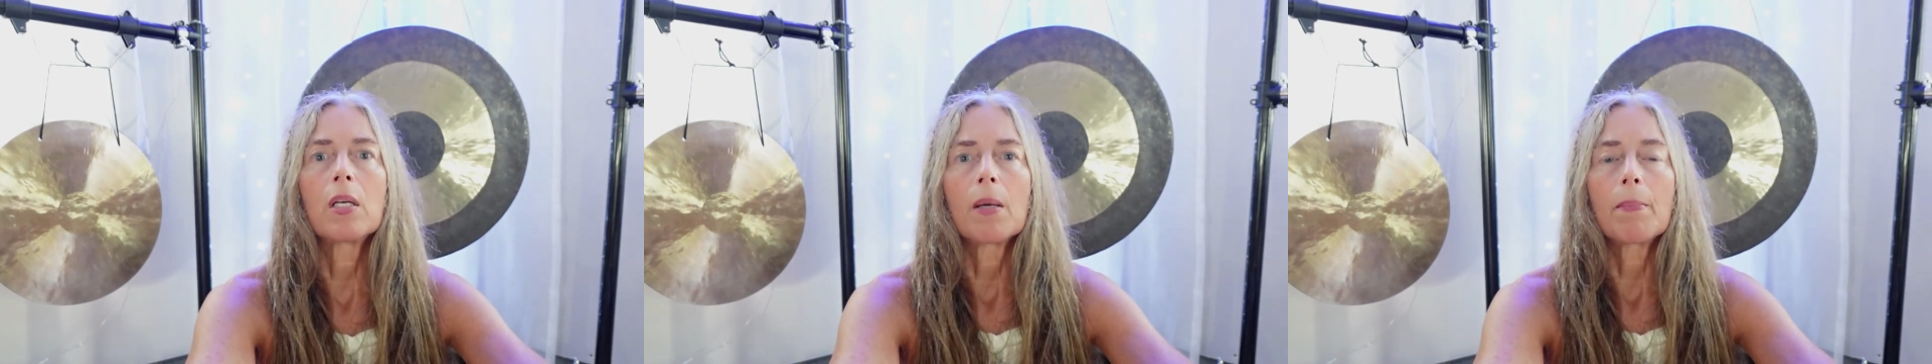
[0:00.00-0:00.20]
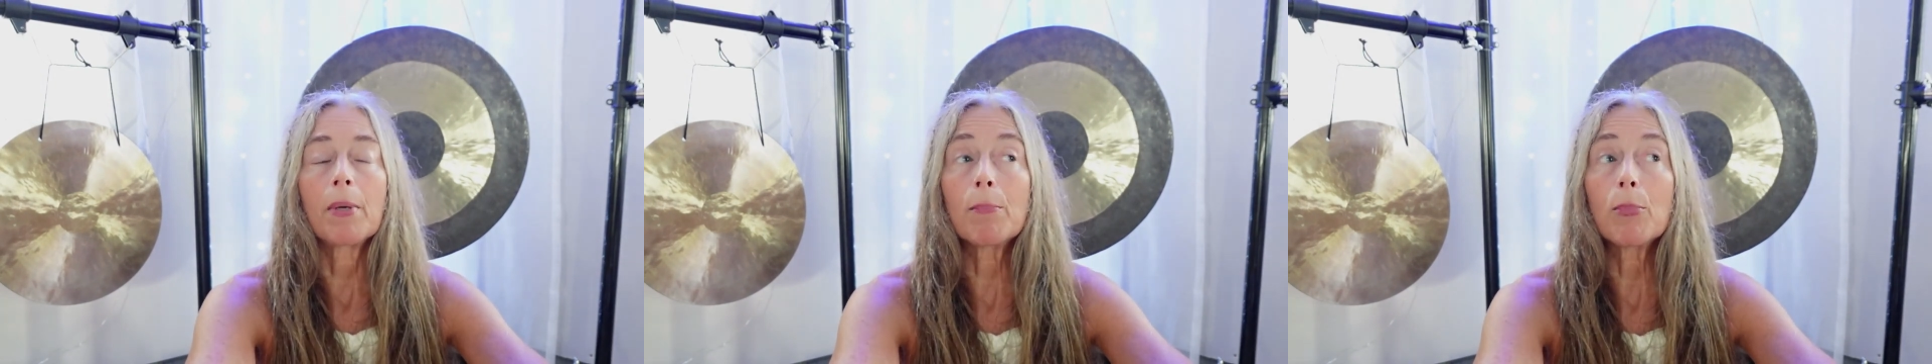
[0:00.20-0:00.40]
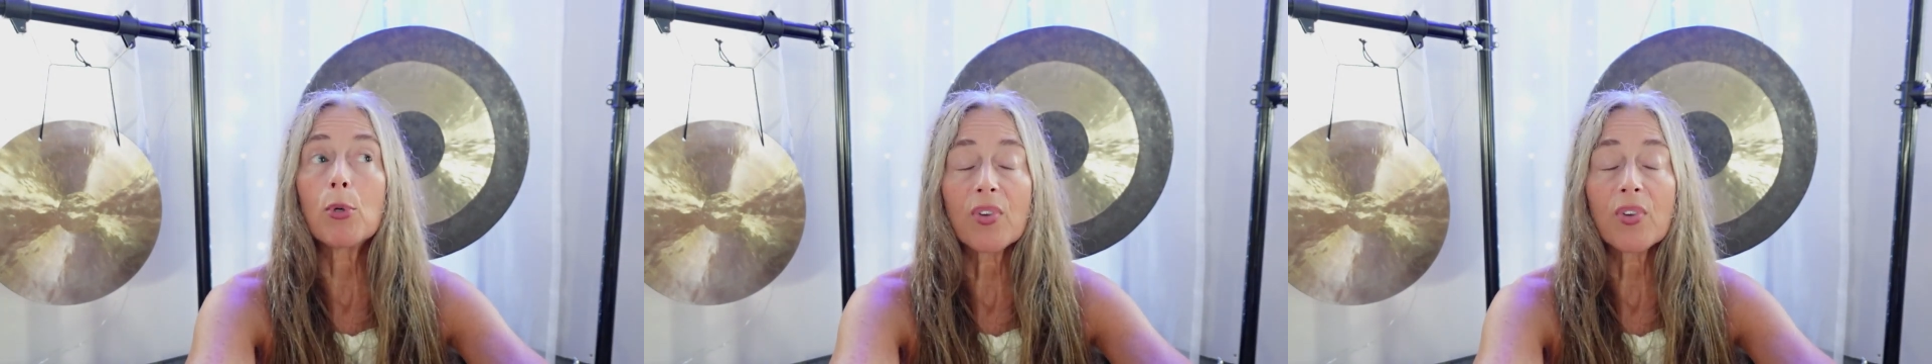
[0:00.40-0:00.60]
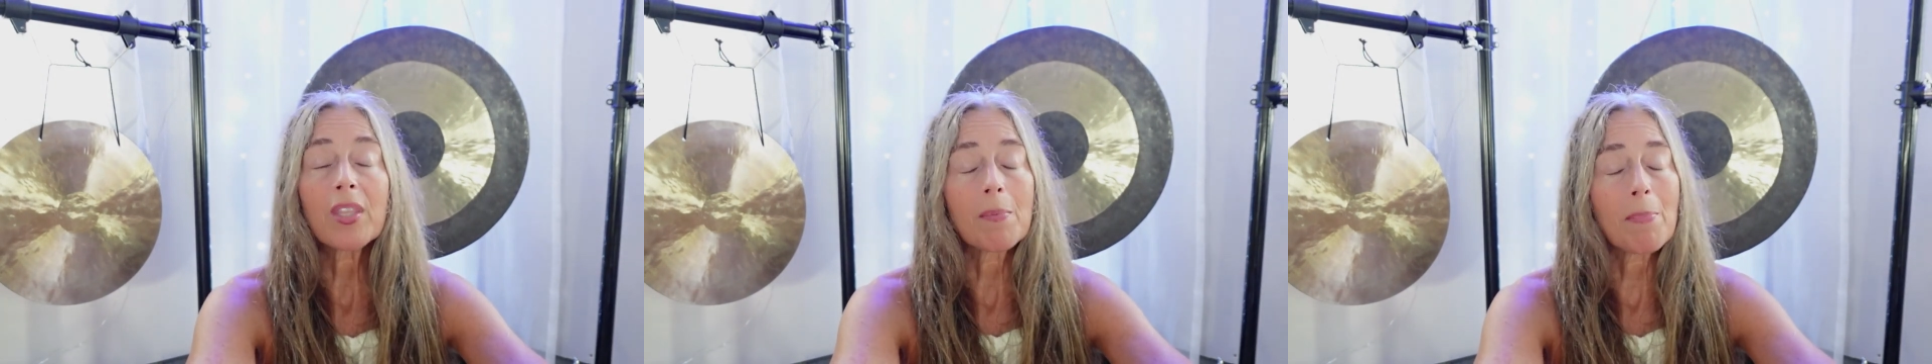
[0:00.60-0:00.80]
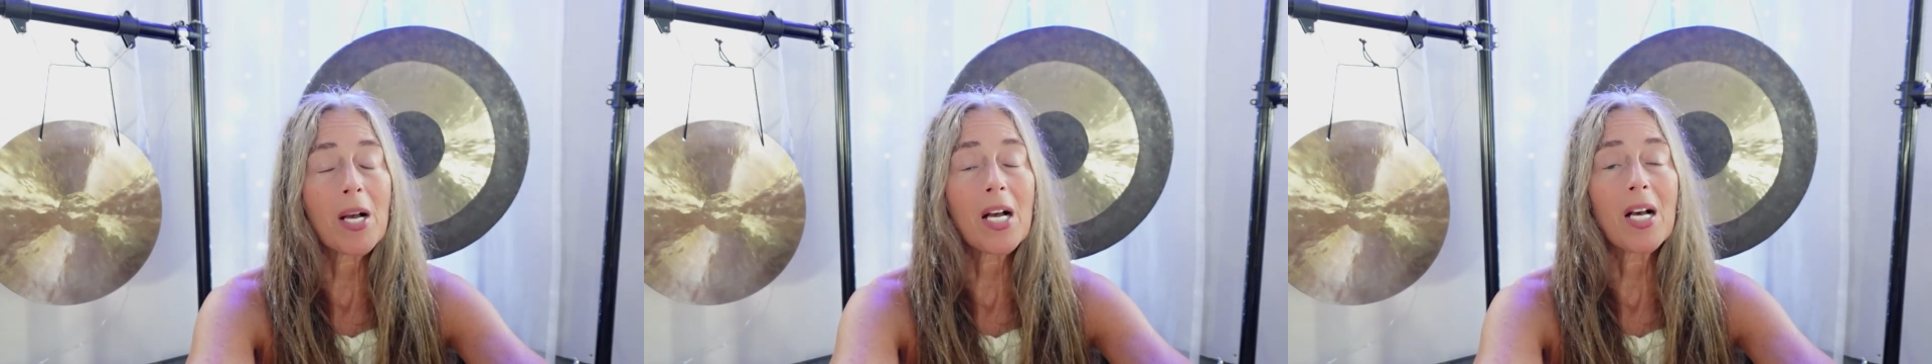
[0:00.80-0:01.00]
but moving the
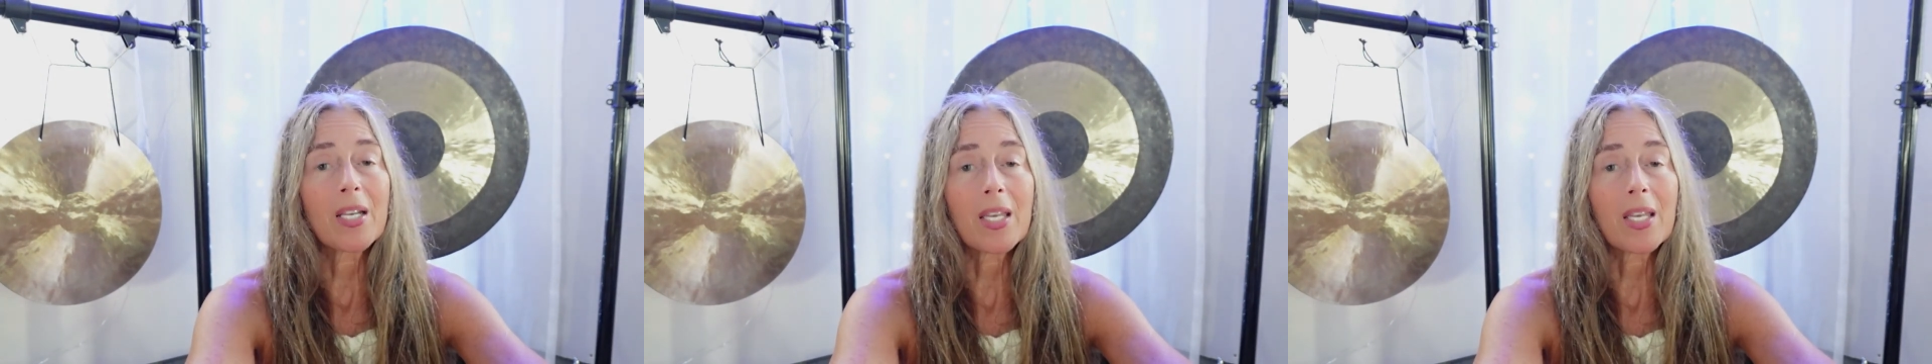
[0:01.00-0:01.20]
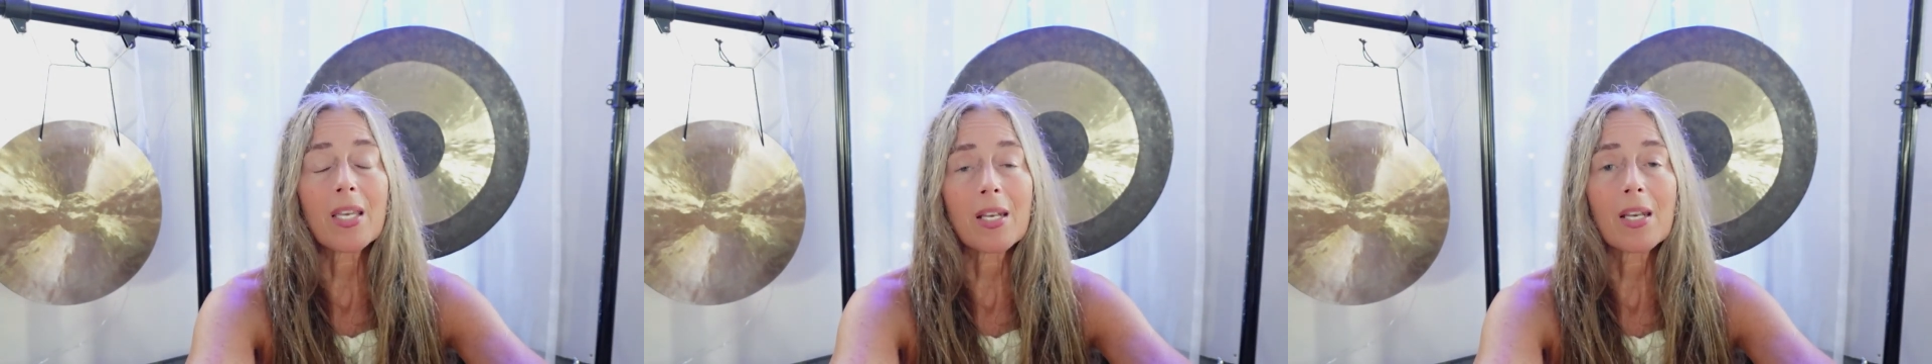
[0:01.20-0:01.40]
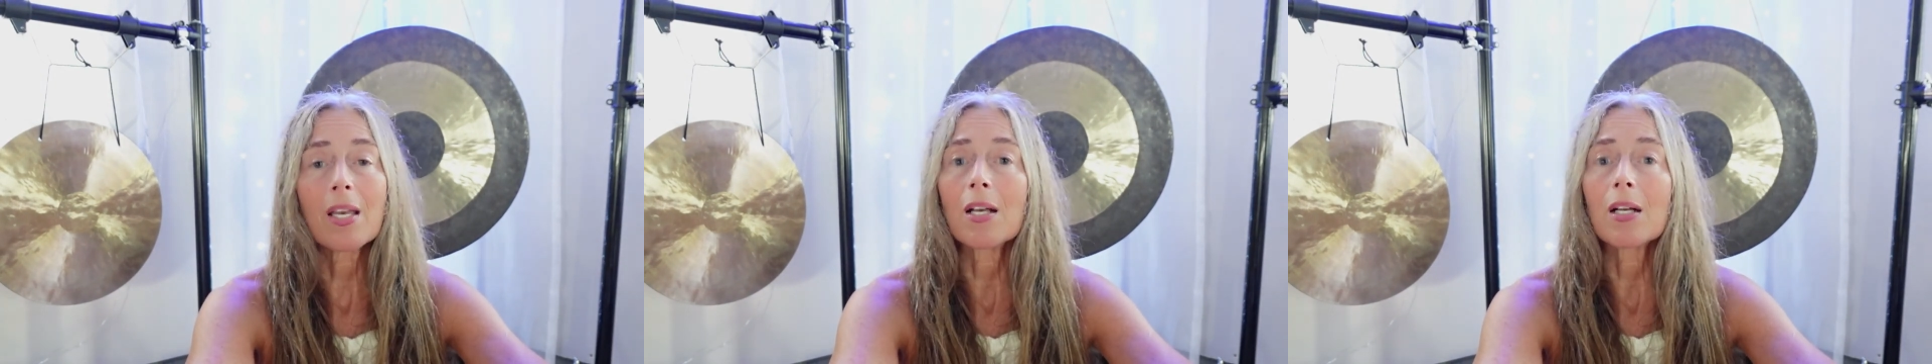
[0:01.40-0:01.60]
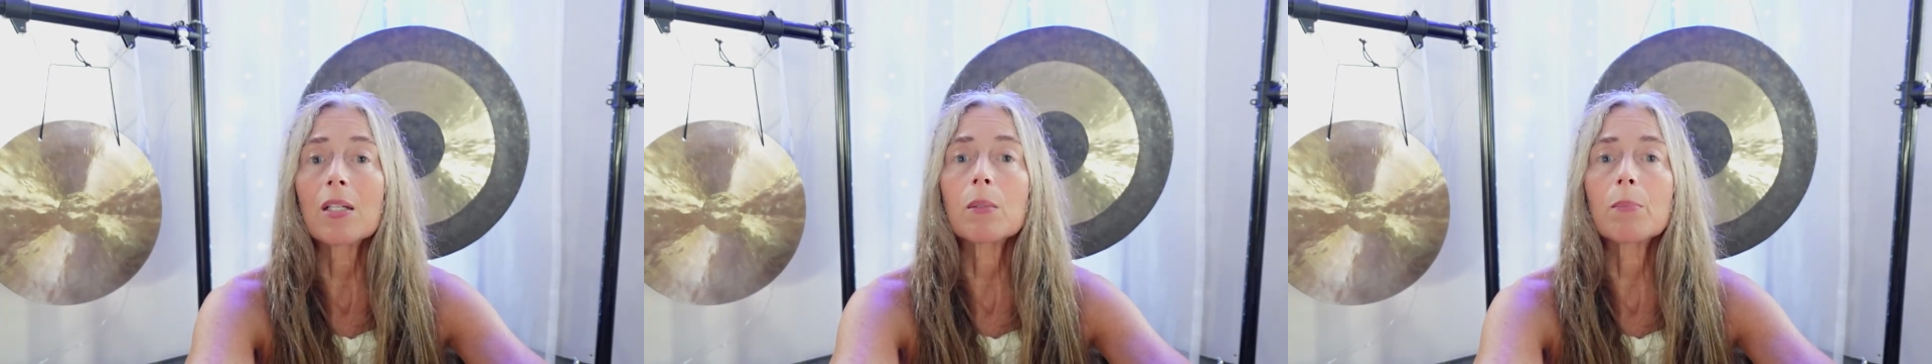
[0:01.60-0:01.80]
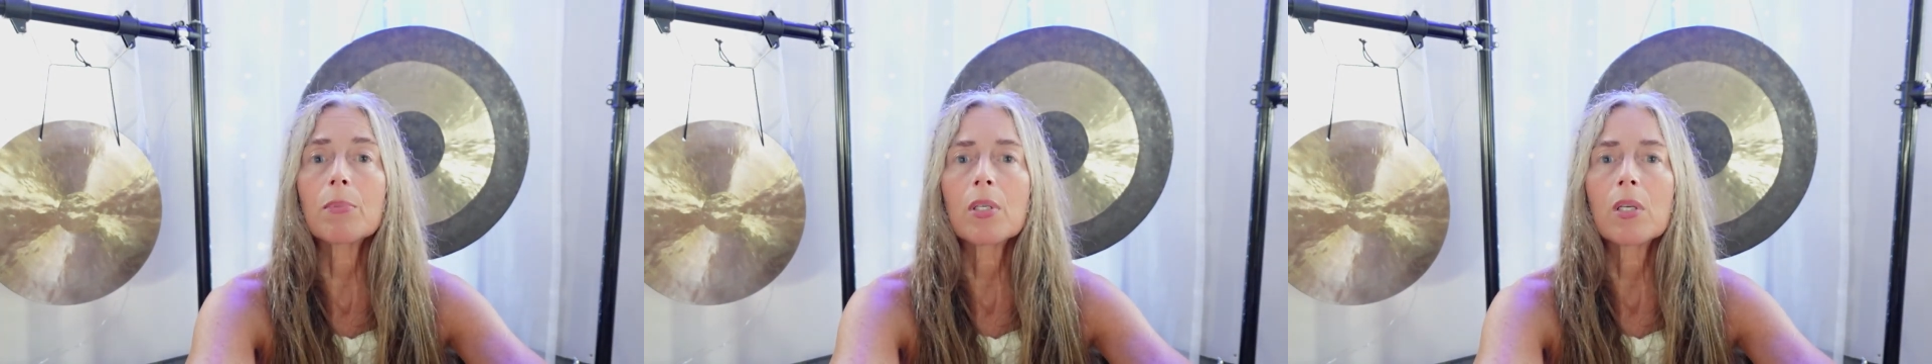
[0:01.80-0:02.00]
body can help.